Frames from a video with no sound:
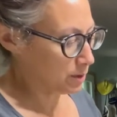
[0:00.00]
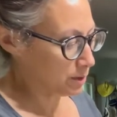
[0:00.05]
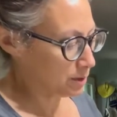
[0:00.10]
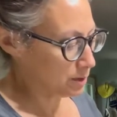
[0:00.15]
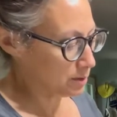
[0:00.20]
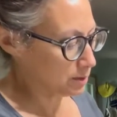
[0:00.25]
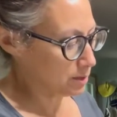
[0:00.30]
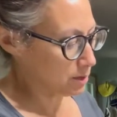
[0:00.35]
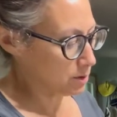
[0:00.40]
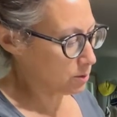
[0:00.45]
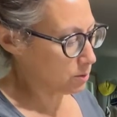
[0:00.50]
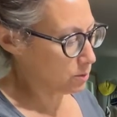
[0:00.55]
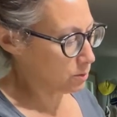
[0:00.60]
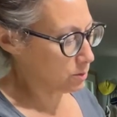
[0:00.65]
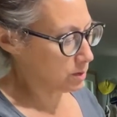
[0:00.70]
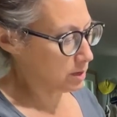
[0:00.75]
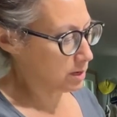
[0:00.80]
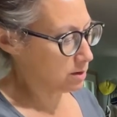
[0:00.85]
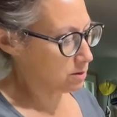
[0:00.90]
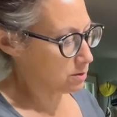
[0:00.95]
So
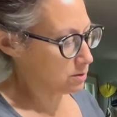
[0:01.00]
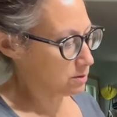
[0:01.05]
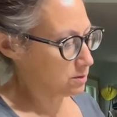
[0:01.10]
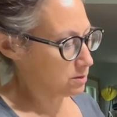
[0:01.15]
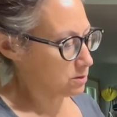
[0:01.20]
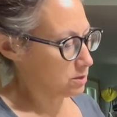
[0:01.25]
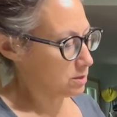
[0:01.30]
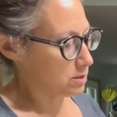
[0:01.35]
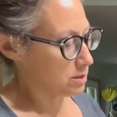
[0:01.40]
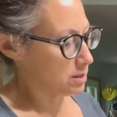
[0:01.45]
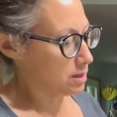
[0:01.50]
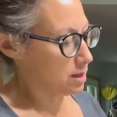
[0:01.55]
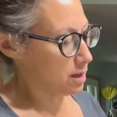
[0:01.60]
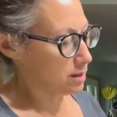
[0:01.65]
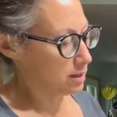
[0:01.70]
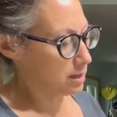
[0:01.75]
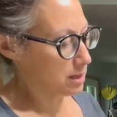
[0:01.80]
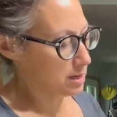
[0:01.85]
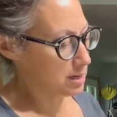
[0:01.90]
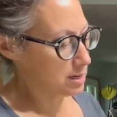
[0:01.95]
here's just a
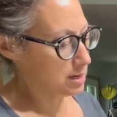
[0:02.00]
lid,